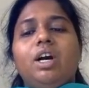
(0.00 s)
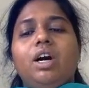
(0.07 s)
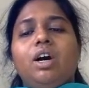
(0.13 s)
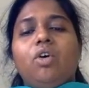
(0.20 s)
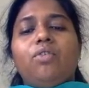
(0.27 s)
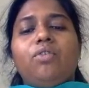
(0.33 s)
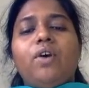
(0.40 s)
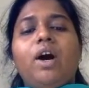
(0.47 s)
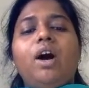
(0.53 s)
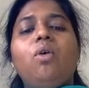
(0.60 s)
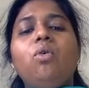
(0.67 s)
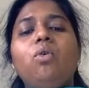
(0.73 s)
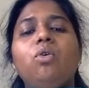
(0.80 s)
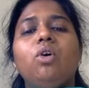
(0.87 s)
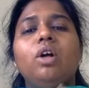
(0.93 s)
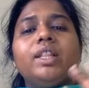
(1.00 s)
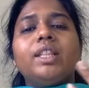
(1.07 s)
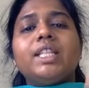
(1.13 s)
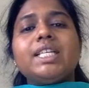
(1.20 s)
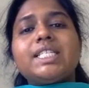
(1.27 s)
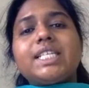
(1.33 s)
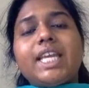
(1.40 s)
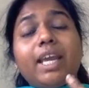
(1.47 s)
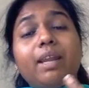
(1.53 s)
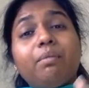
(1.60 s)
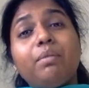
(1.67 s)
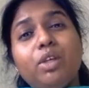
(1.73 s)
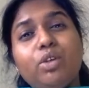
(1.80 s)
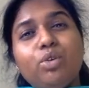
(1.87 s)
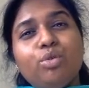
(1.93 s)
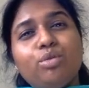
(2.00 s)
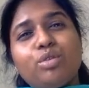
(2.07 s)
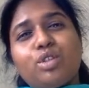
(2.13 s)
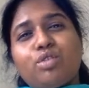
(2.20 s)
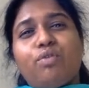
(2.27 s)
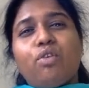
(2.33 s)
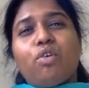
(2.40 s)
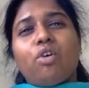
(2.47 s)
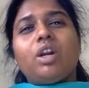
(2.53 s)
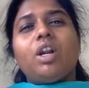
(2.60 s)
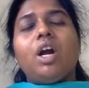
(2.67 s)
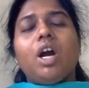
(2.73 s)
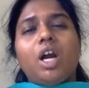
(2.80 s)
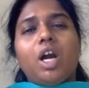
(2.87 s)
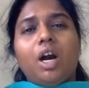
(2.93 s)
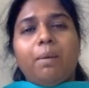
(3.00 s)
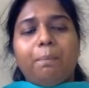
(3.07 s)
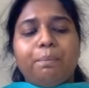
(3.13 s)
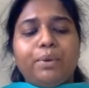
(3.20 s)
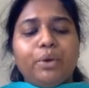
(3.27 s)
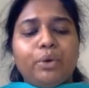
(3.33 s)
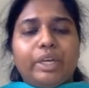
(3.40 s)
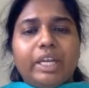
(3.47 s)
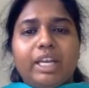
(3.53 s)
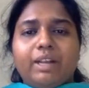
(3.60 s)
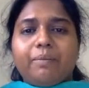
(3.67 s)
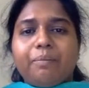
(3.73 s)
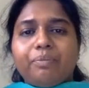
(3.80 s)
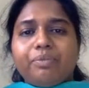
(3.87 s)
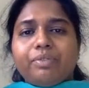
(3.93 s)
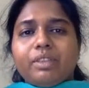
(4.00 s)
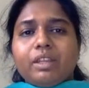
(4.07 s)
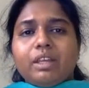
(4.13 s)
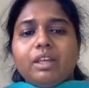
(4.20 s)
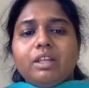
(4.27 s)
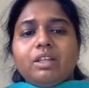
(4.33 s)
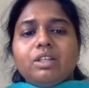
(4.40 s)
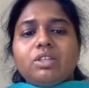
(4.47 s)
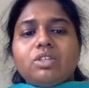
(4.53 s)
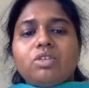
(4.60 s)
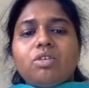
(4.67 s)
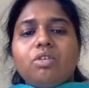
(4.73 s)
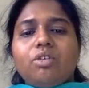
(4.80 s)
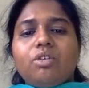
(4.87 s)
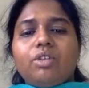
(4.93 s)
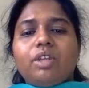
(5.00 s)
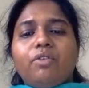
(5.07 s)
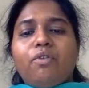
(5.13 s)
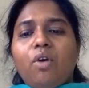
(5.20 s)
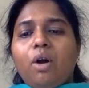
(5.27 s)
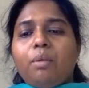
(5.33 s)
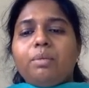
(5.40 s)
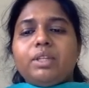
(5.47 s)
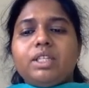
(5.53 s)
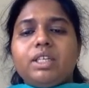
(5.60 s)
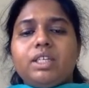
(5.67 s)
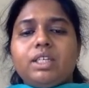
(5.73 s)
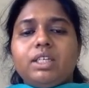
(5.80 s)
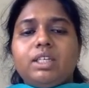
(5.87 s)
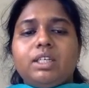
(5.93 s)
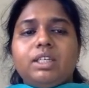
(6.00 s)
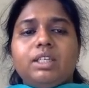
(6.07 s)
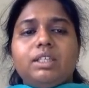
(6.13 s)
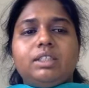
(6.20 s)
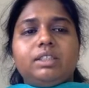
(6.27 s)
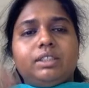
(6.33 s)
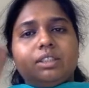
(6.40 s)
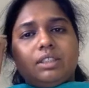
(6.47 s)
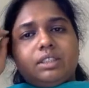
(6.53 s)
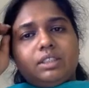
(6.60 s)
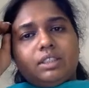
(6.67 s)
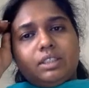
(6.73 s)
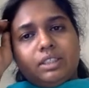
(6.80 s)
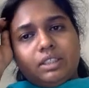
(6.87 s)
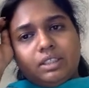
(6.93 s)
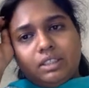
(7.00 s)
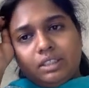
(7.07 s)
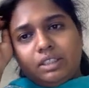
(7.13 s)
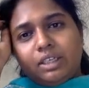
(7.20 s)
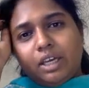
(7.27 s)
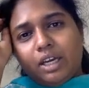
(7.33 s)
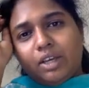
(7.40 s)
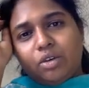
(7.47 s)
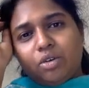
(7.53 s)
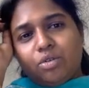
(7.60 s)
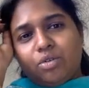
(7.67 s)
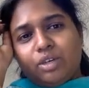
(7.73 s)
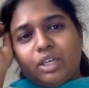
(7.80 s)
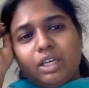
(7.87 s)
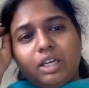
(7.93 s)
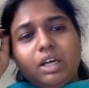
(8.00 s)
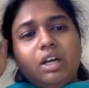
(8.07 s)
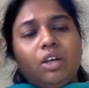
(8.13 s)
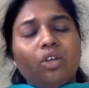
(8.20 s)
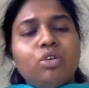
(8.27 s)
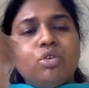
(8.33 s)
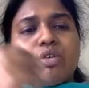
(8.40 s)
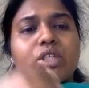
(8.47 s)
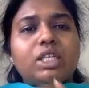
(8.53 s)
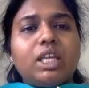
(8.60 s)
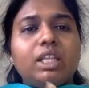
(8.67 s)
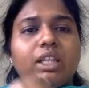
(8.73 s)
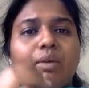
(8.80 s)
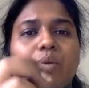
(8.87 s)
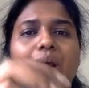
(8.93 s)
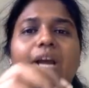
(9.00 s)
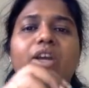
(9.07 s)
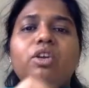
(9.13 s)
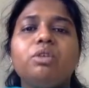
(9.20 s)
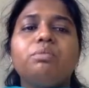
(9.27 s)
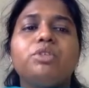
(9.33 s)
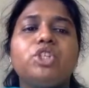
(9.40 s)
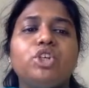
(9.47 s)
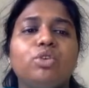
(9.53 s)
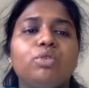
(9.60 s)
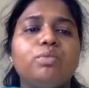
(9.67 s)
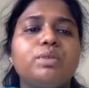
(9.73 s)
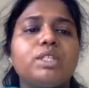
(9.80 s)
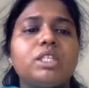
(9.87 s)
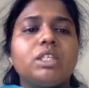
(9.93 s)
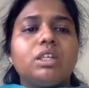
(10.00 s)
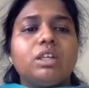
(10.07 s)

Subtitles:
of how this can be used for computing. So they formed the diode using the vacuum tubes,